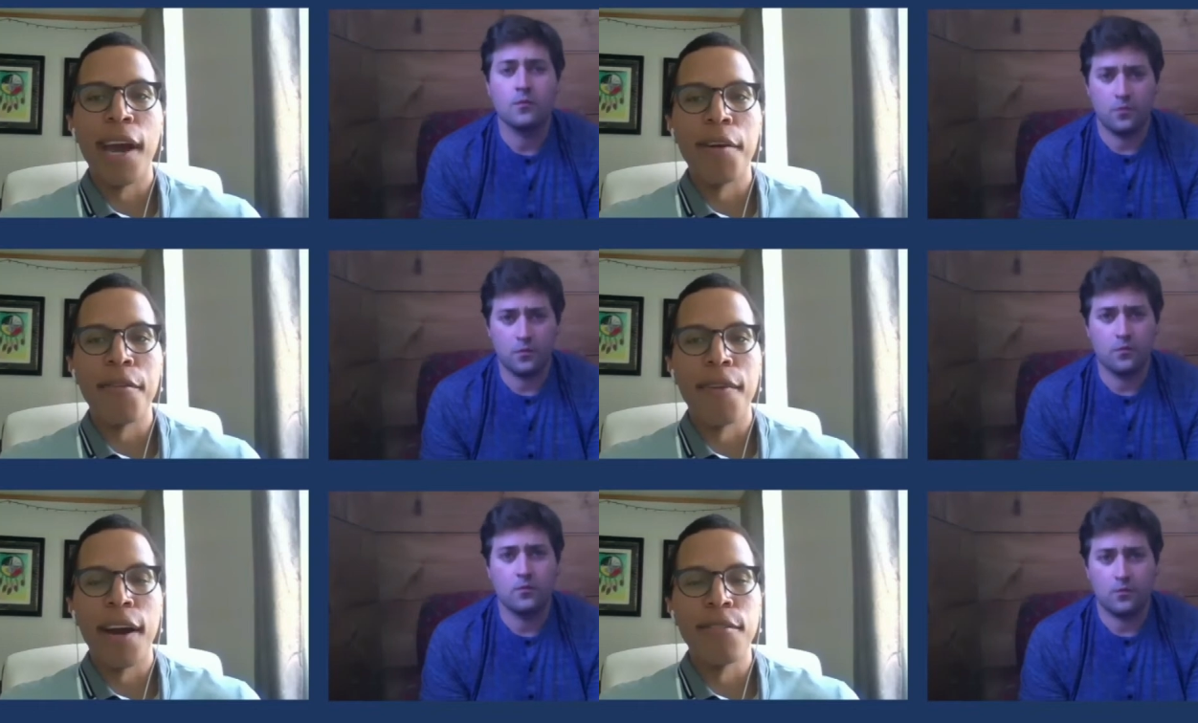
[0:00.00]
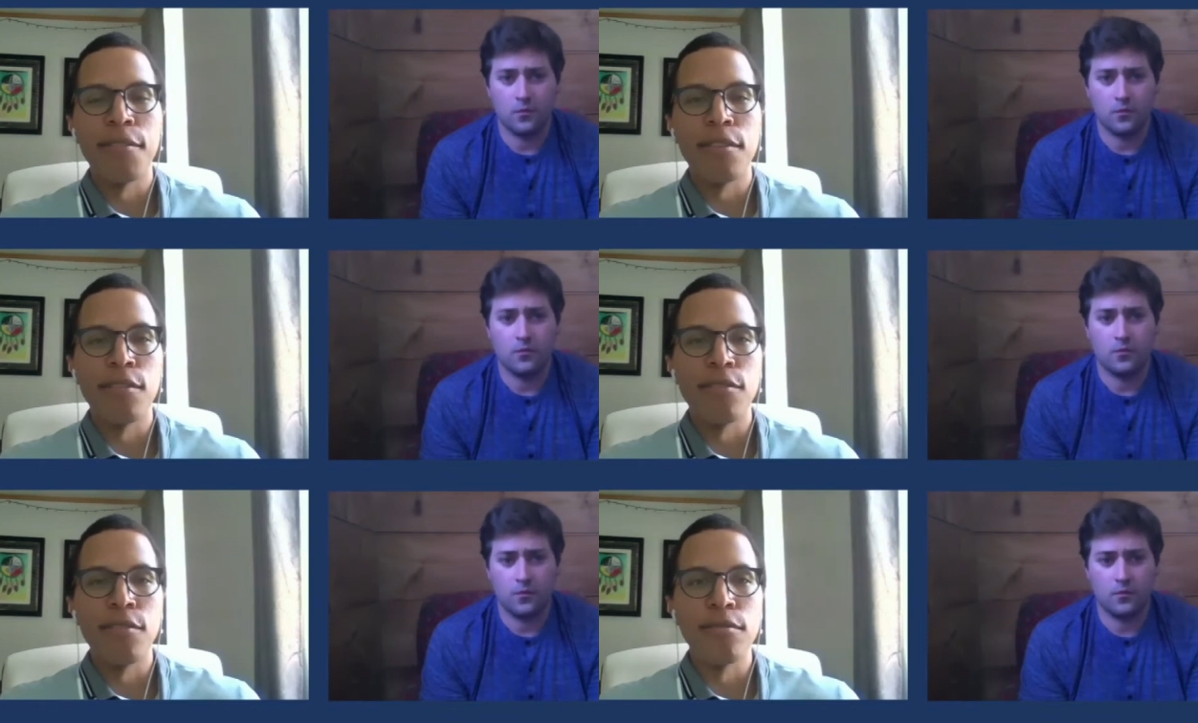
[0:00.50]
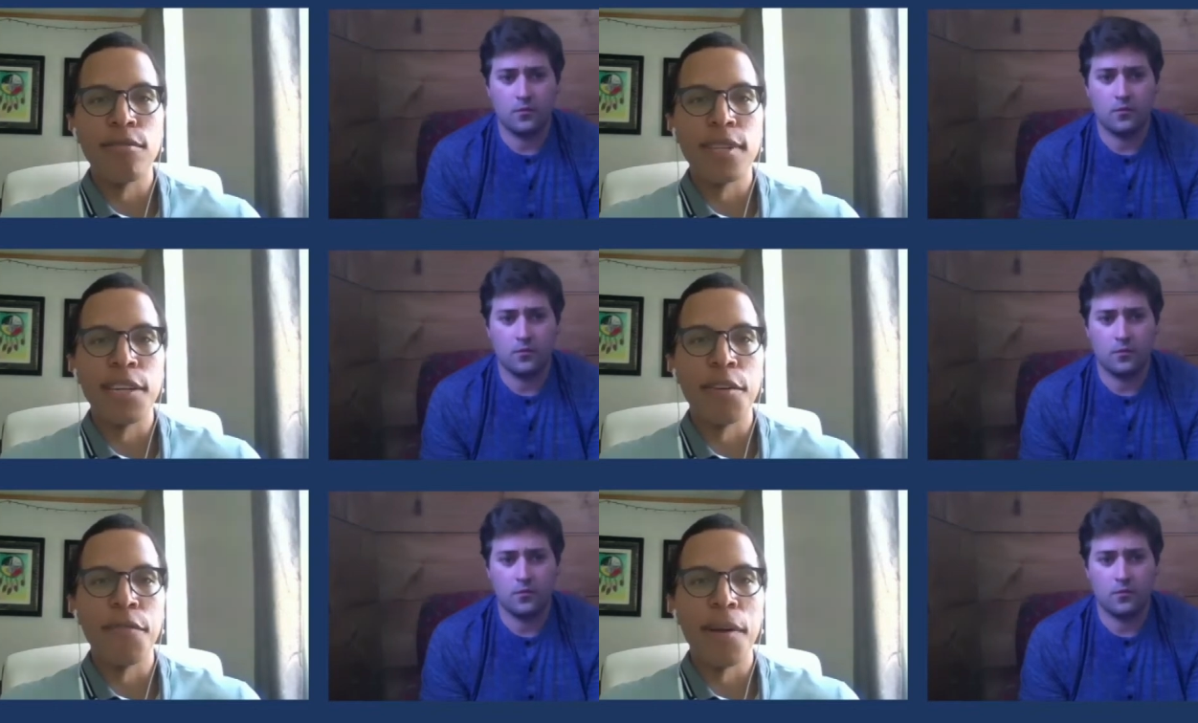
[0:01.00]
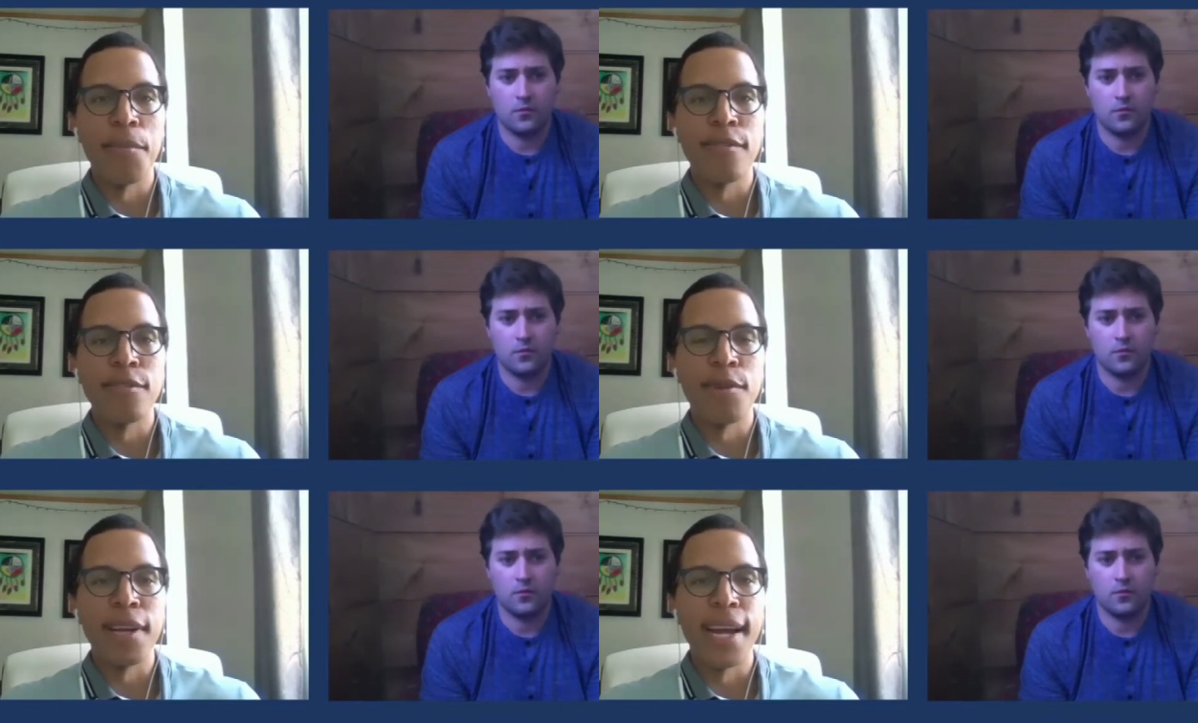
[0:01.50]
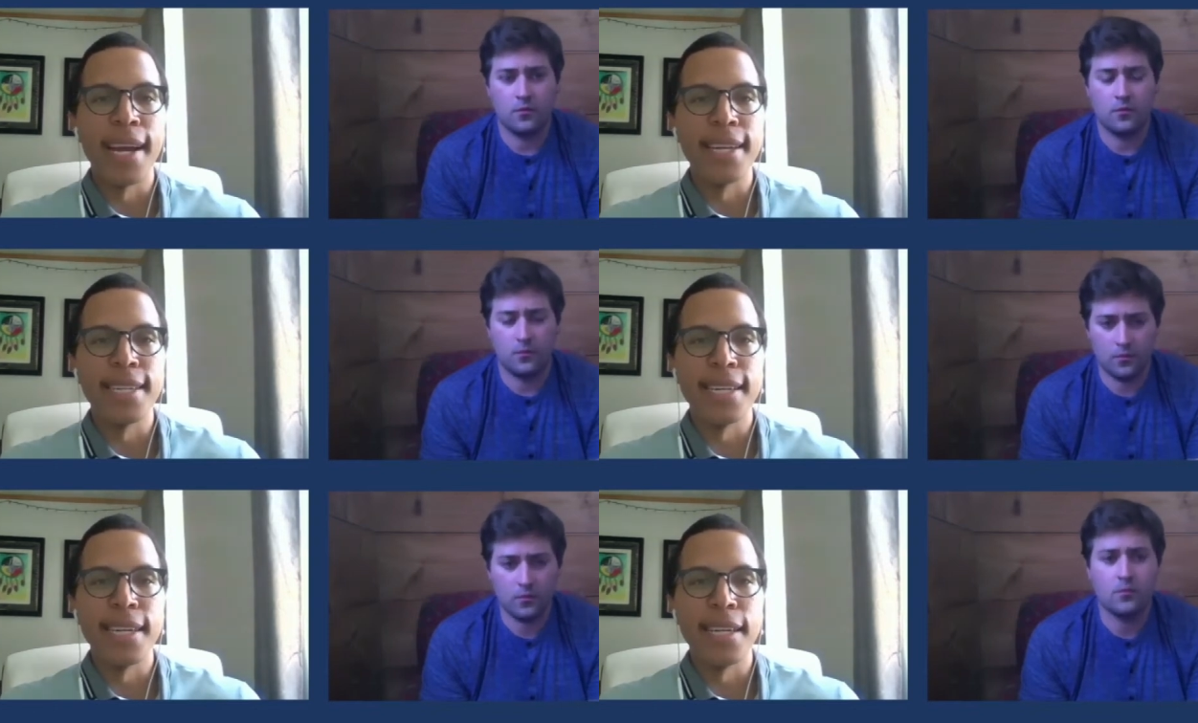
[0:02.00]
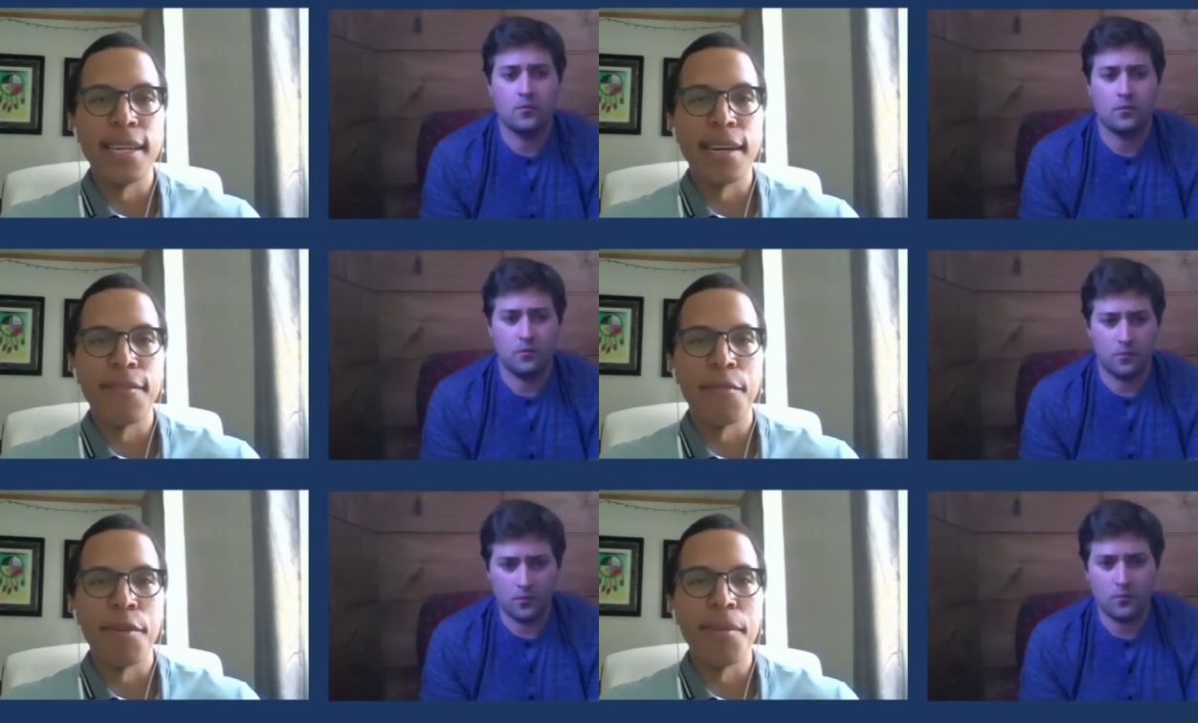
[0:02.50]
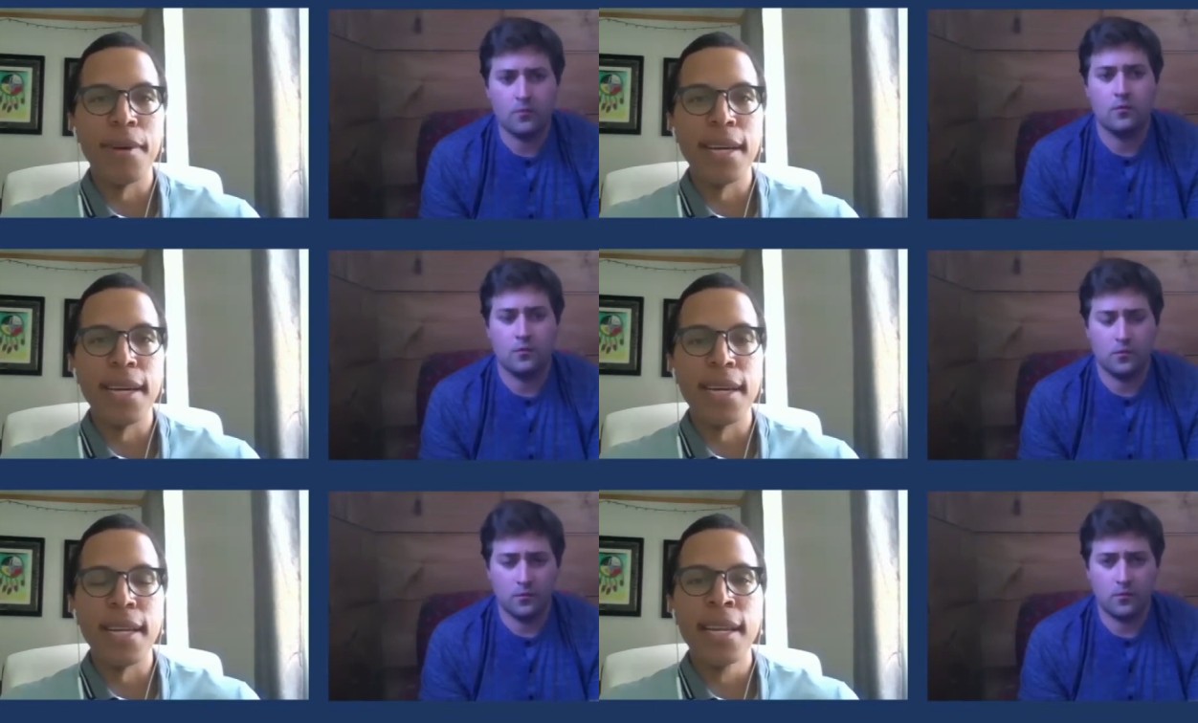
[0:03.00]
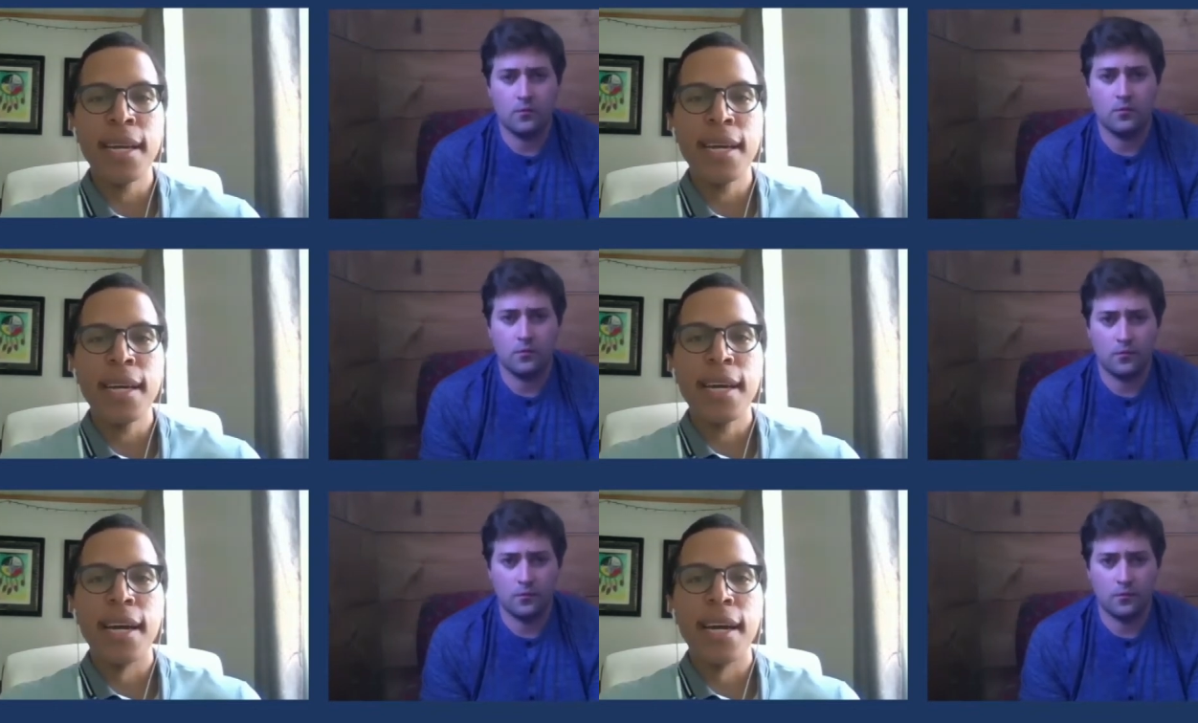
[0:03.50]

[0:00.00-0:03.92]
Speaker 1: we had our final close in November 2019 at 40 million,